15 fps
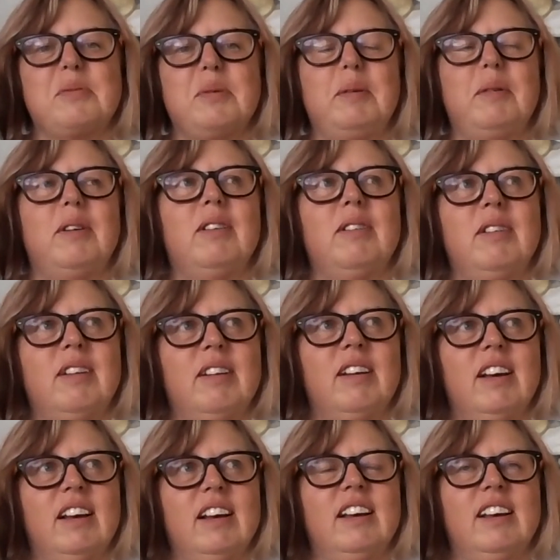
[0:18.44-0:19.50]
we were
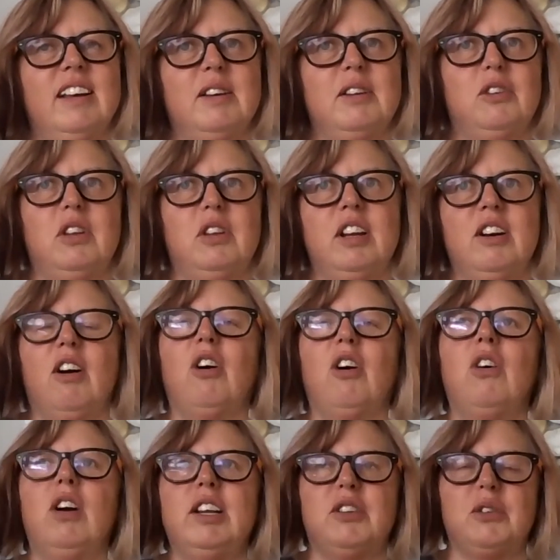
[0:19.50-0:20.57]
in our
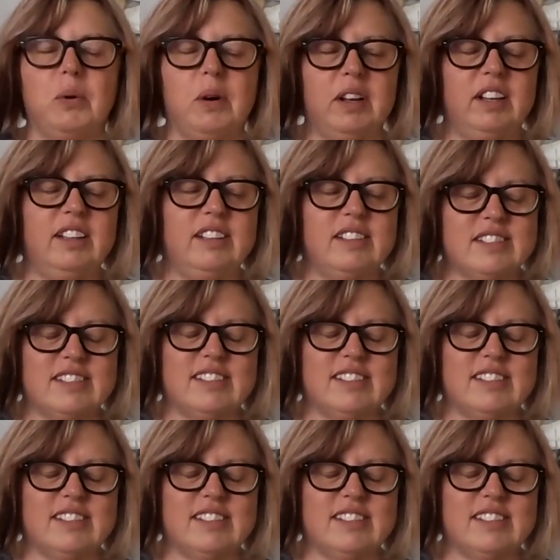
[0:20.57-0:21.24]
early 20s.